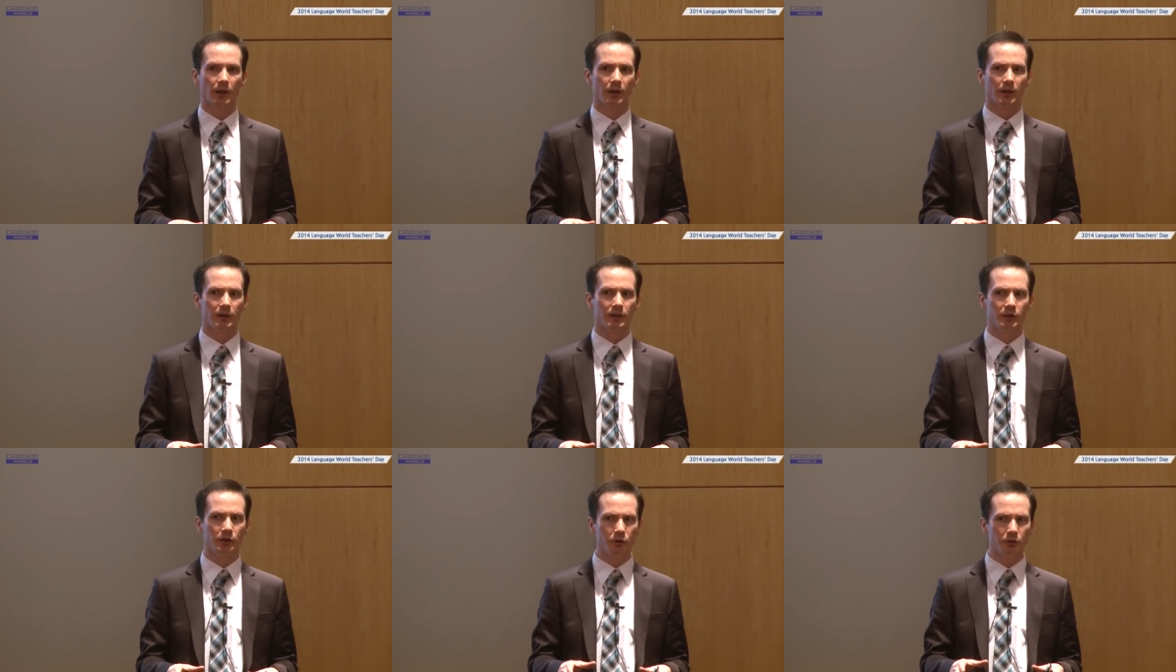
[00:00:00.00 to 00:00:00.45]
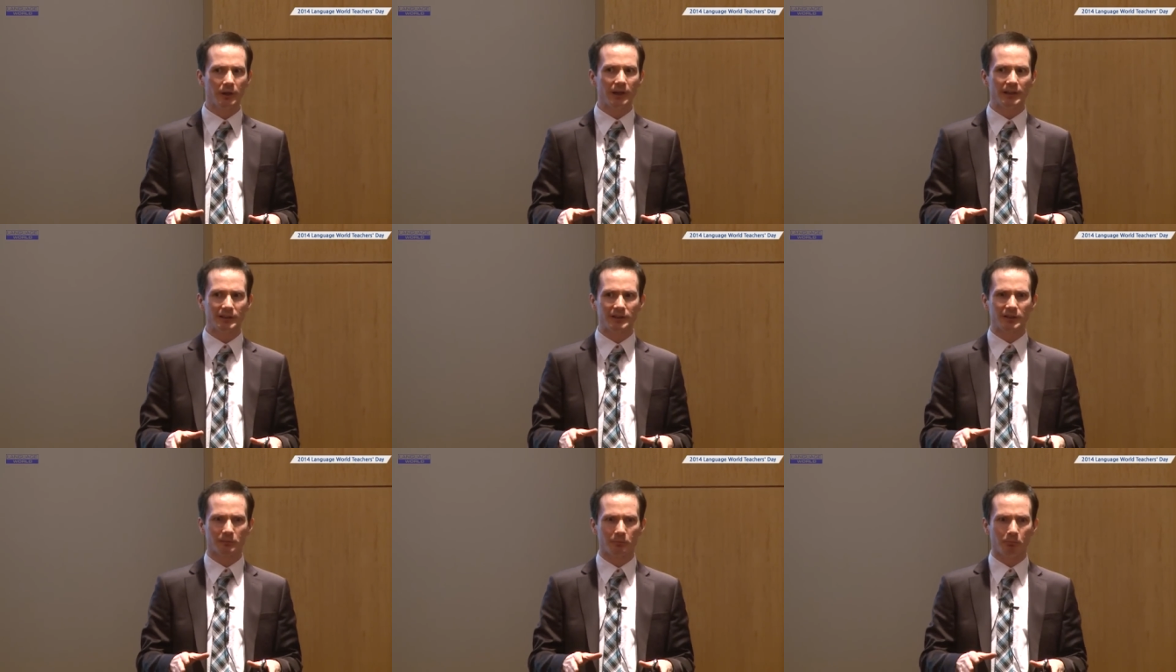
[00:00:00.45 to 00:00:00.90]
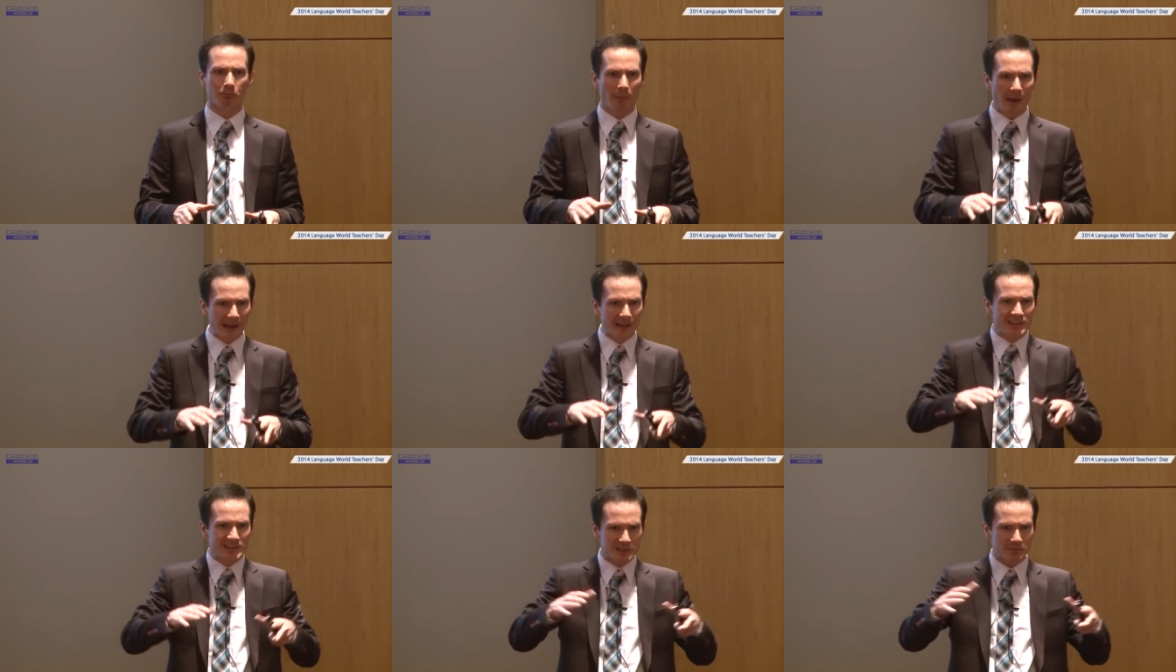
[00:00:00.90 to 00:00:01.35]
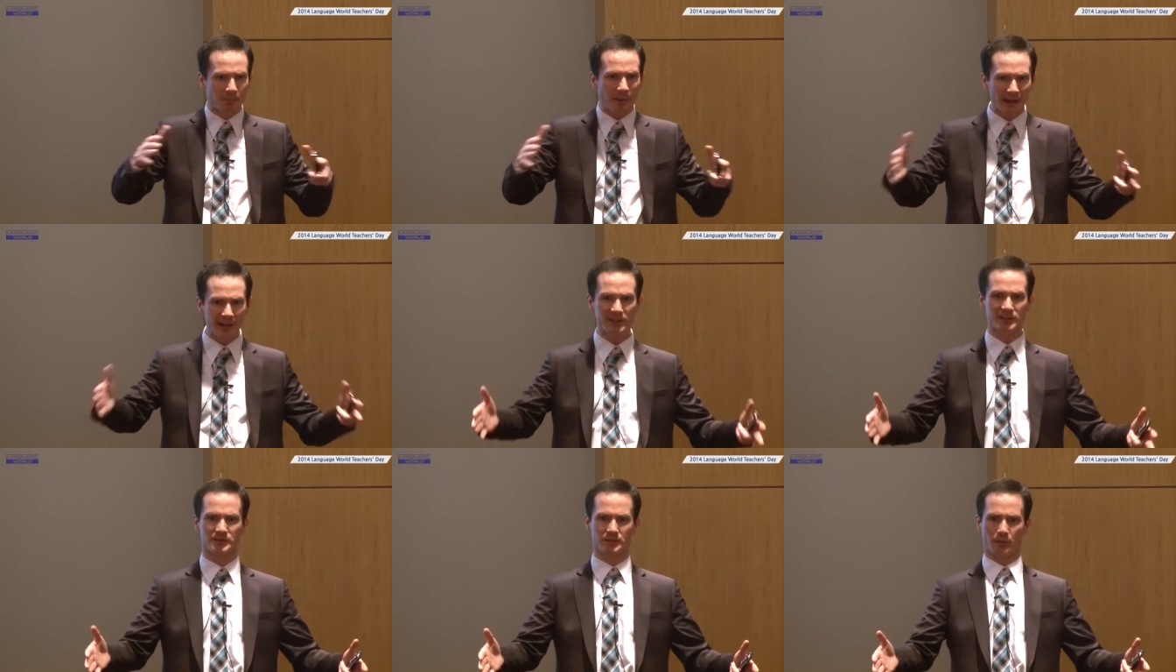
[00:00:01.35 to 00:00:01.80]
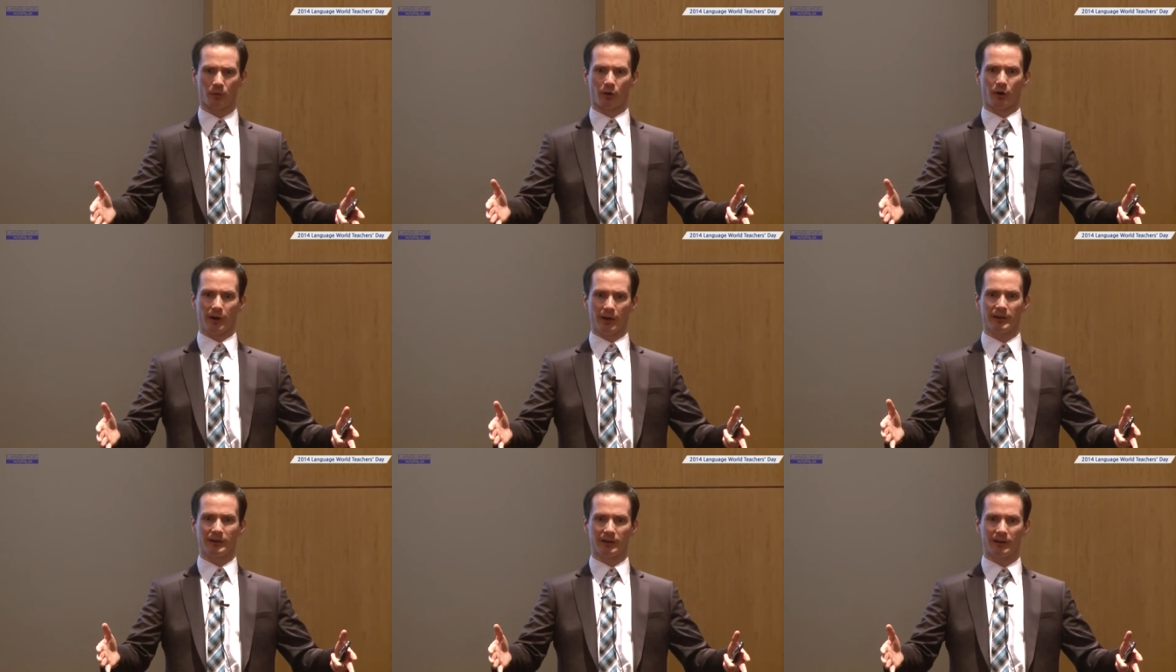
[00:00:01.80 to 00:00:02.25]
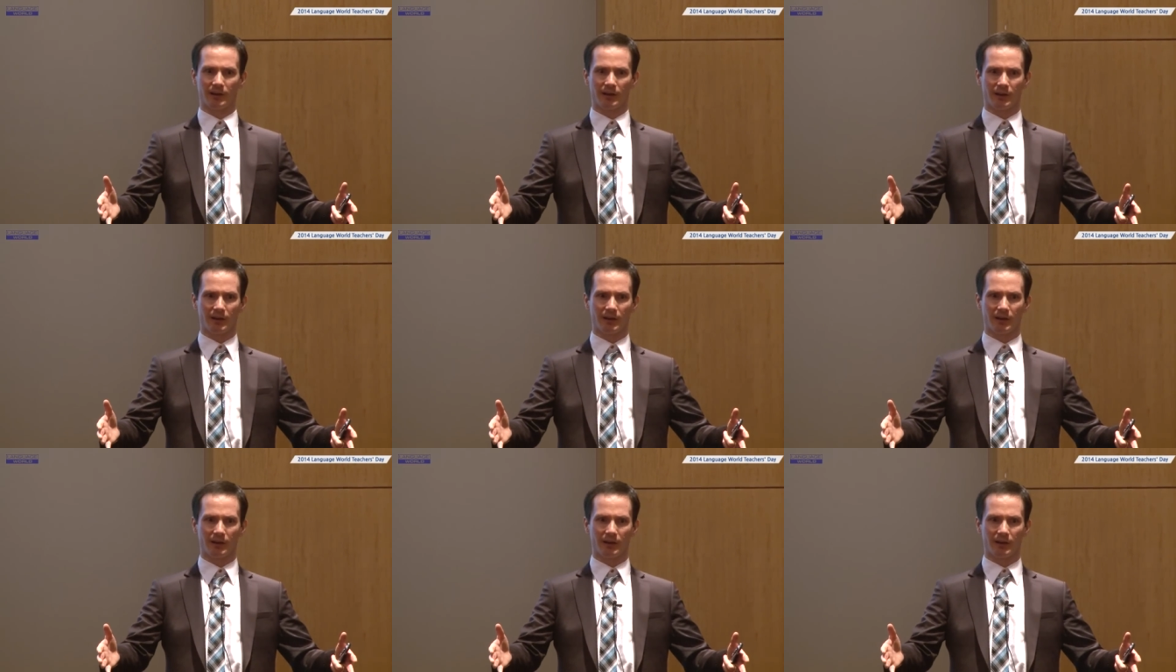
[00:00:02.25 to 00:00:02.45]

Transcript: you need to make space for it.